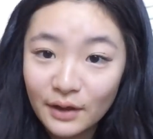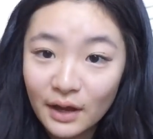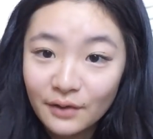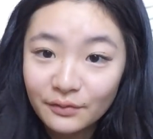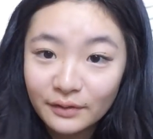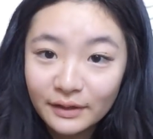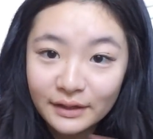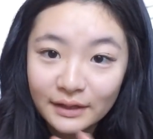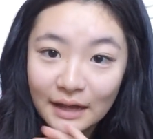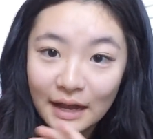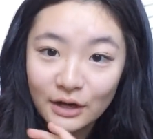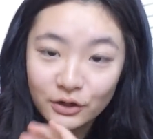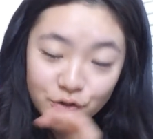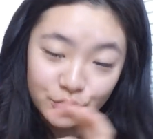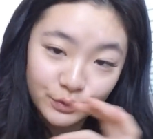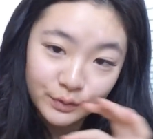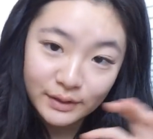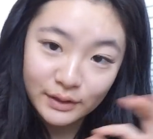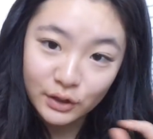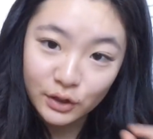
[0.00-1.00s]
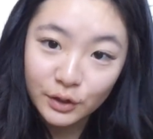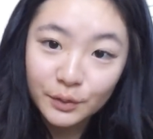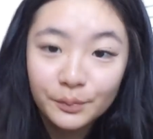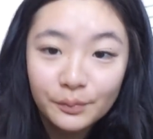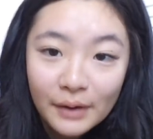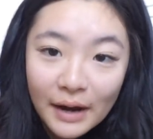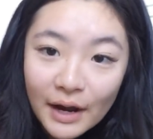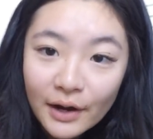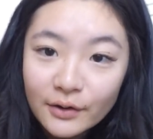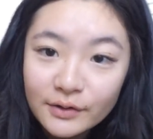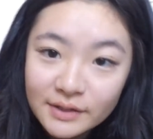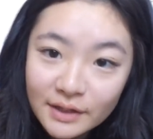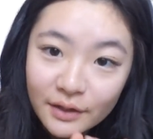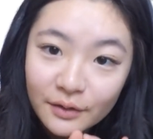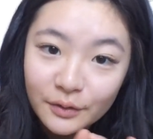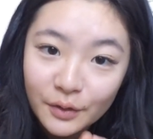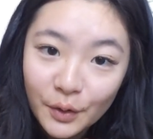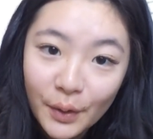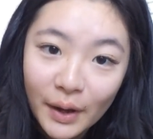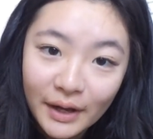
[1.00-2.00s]
If you have like actually good brows
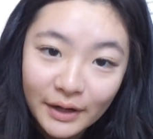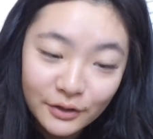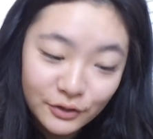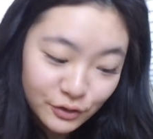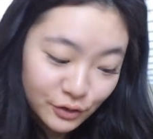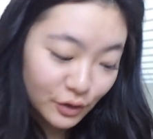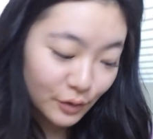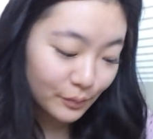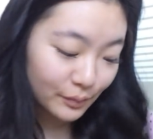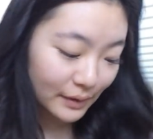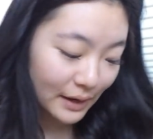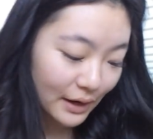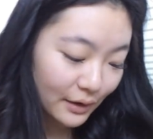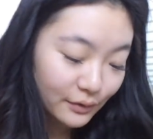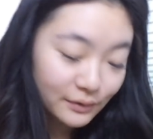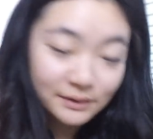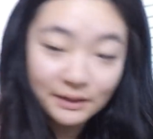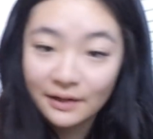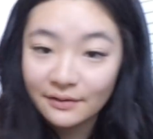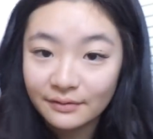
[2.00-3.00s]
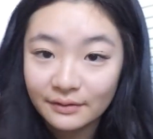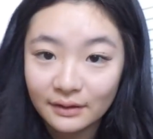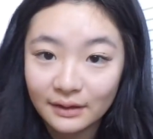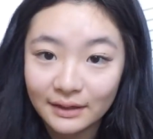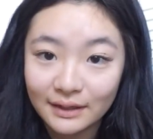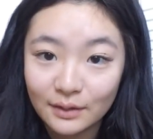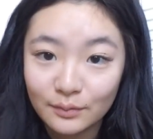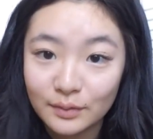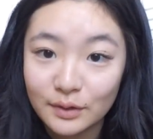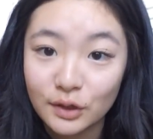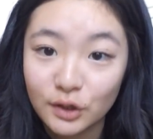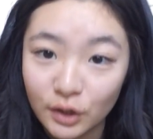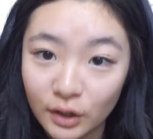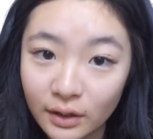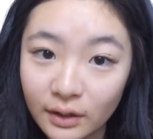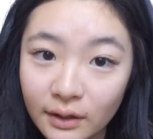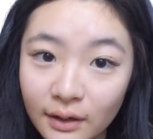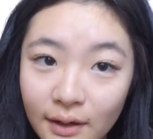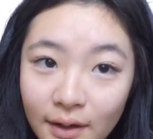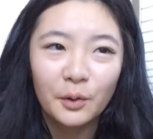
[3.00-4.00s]
and you know how to do your brows, I feel like it'd be
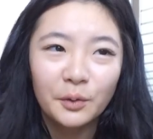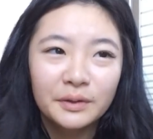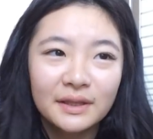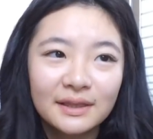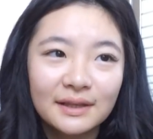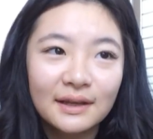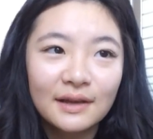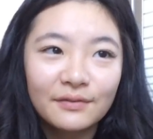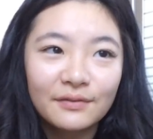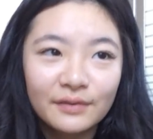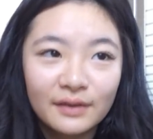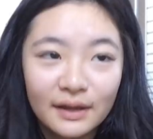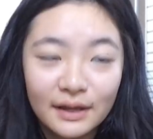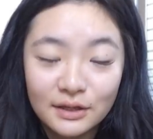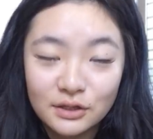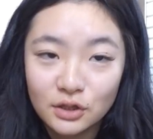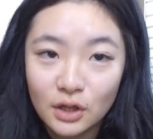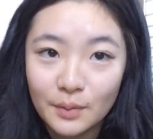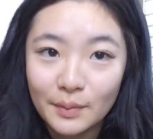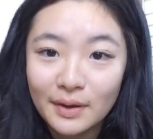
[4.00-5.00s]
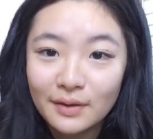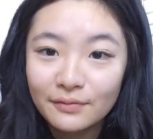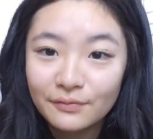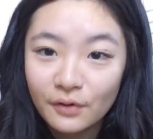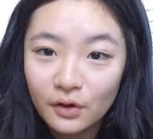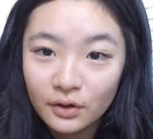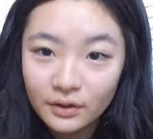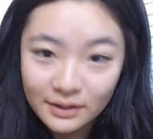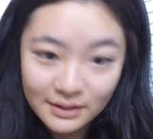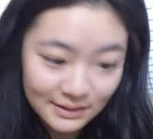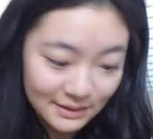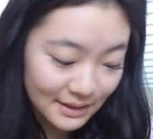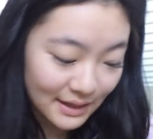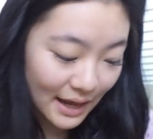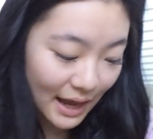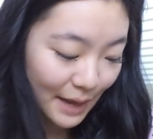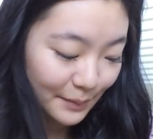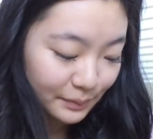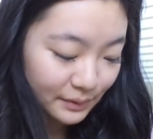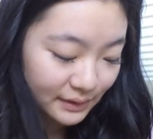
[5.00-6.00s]
good. Only thing I feel like it's not my fault is the
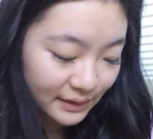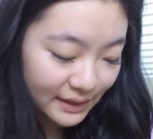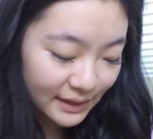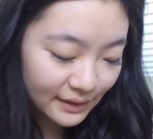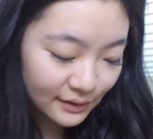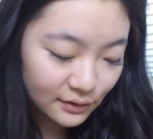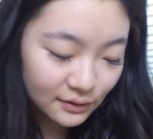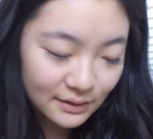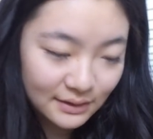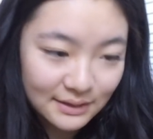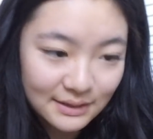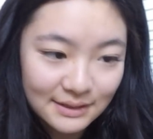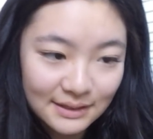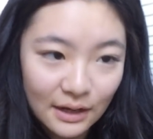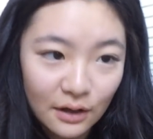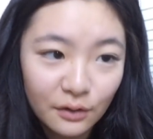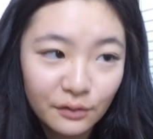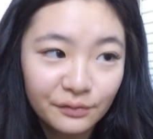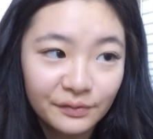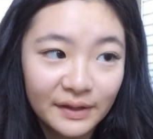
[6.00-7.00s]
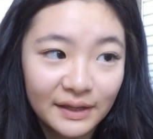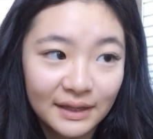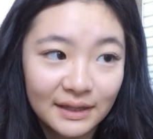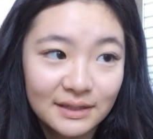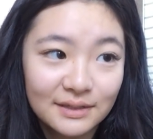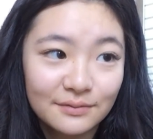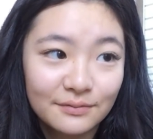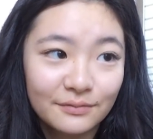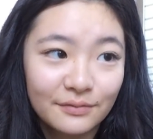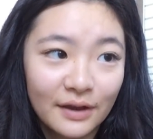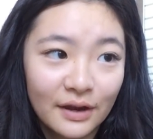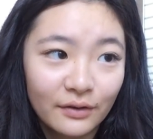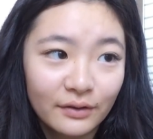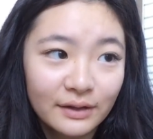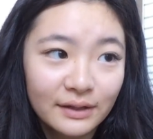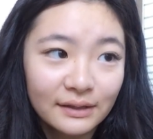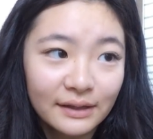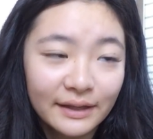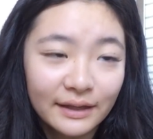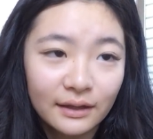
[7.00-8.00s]
applicator itself. Like it's
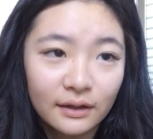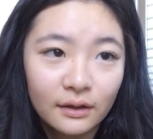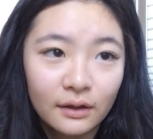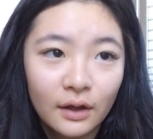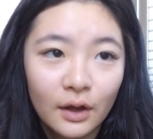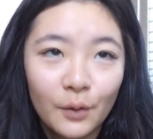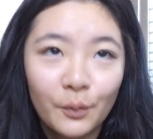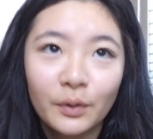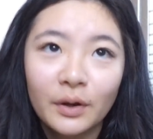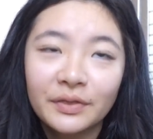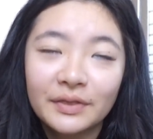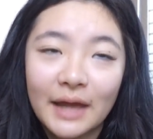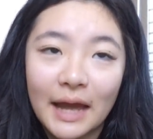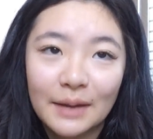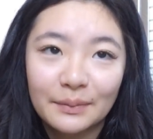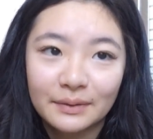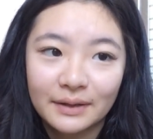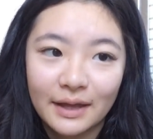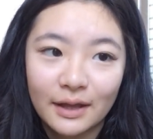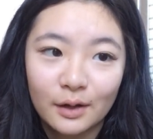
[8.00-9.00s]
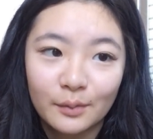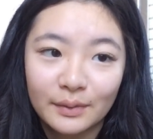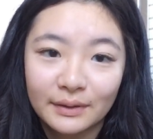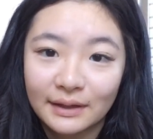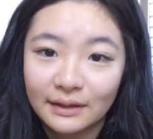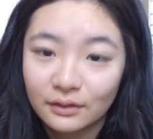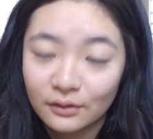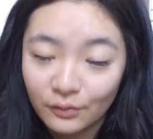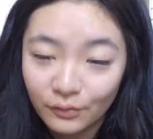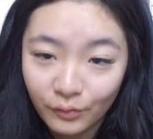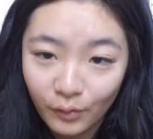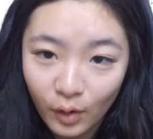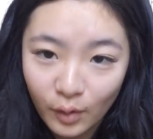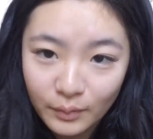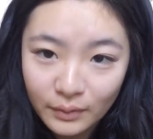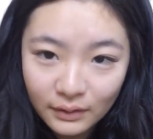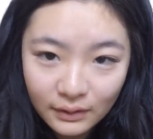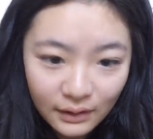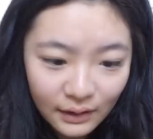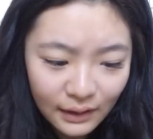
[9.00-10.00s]
very like, not the applicator, but like the
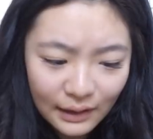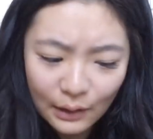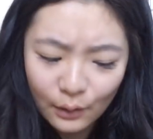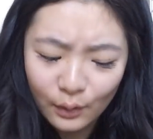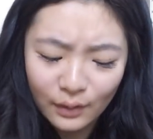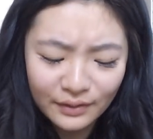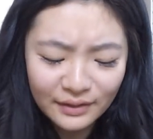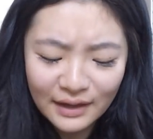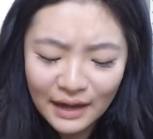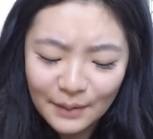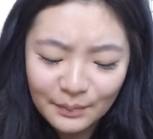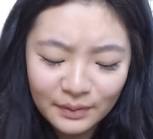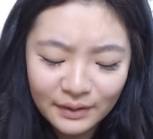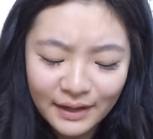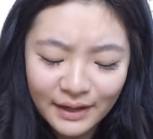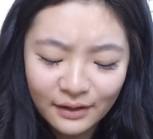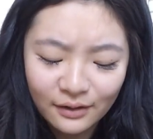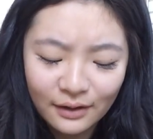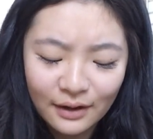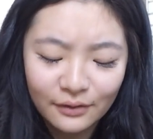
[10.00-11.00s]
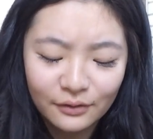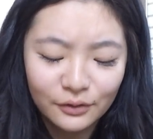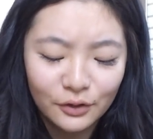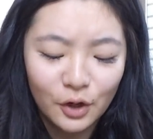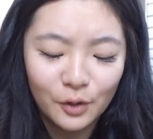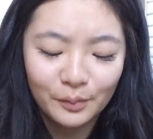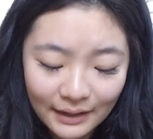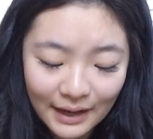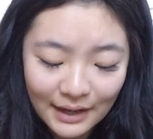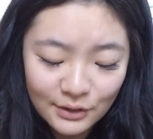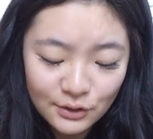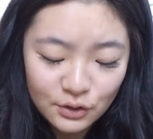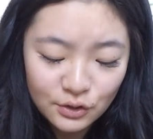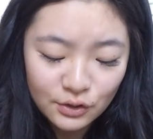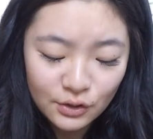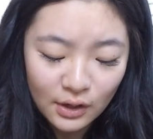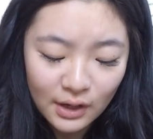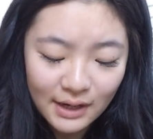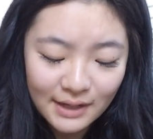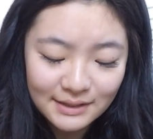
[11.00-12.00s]
formula or the applicator, I don't know. As you
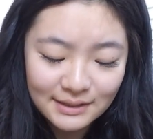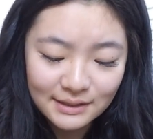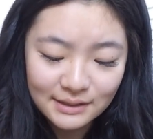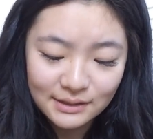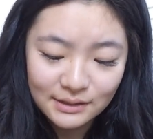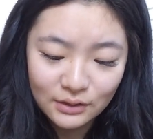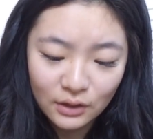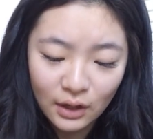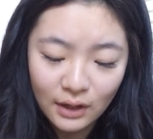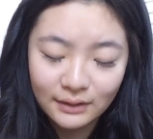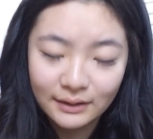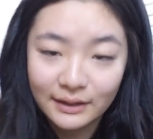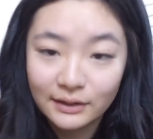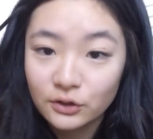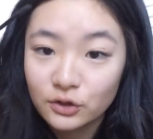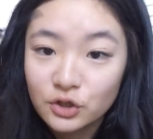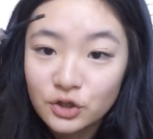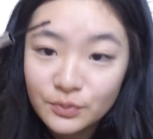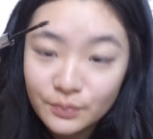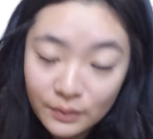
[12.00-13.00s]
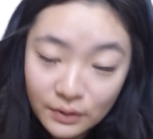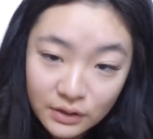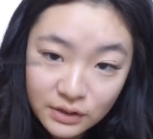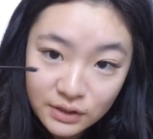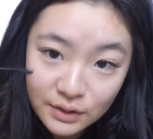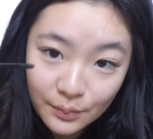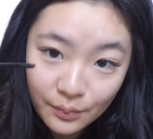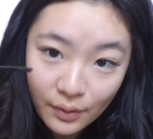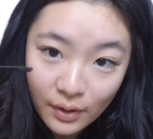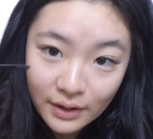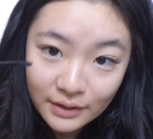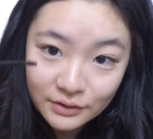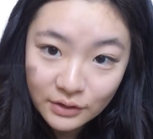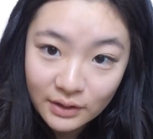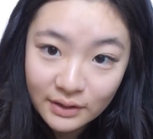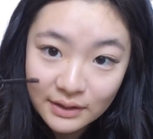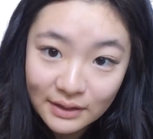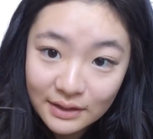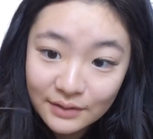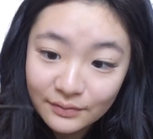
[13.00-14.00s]
saw, it does not like disperse the product
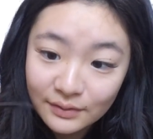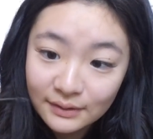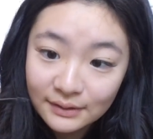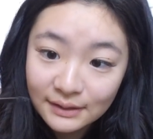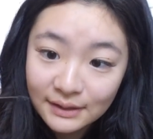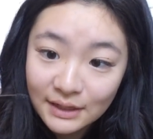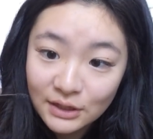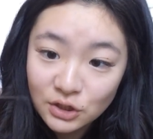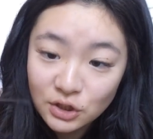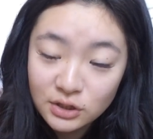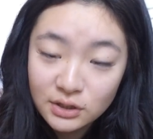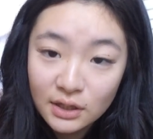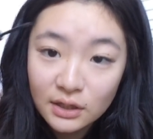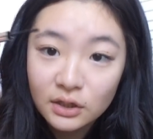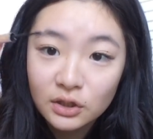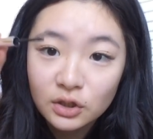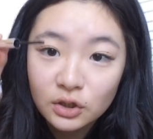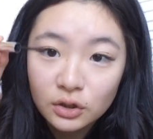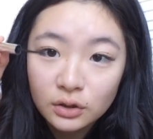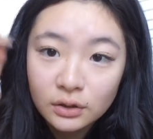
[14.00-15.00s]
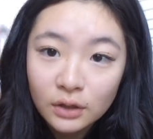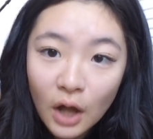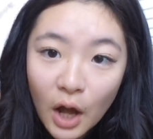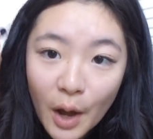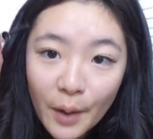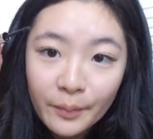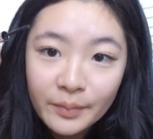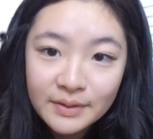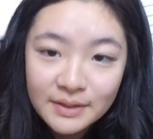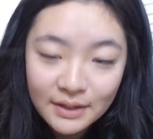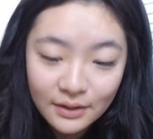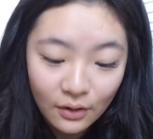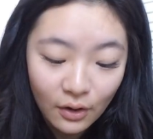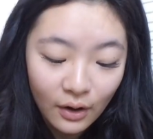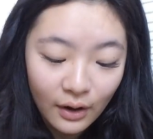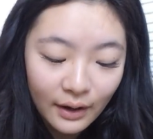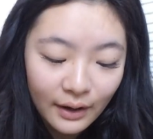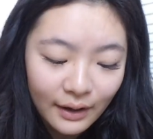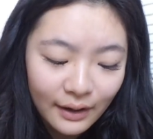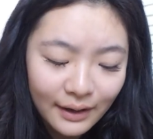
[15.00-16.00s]
on evenly. It just like globs it
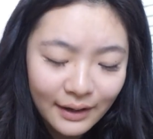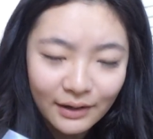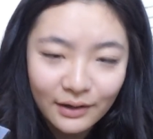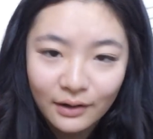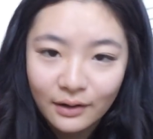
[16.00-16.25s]
on,